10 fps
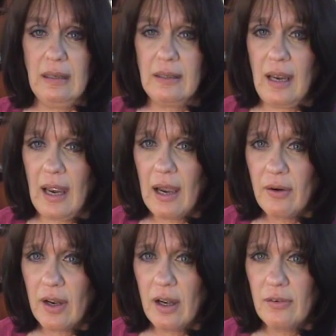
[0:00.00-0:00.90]
get
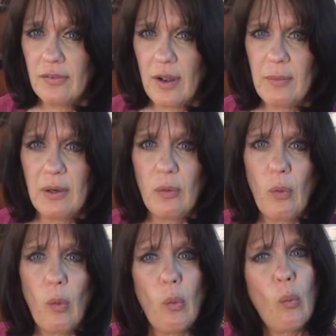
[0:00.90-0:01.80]
out of? I mean,
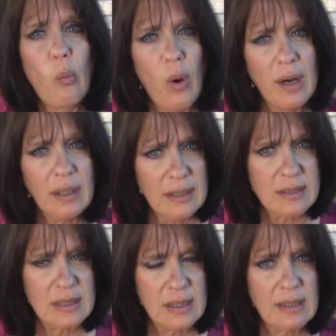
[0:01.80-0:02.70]
what
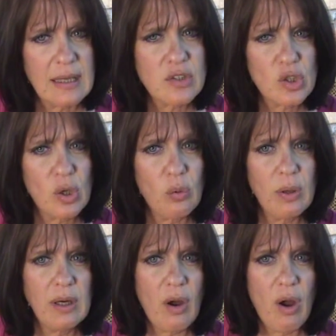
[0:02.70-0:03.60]
is it that's
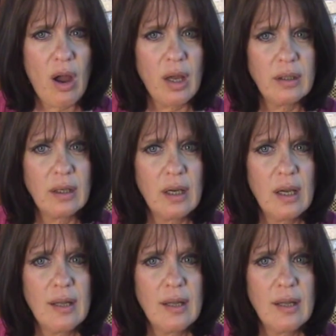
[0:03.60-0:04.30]
going on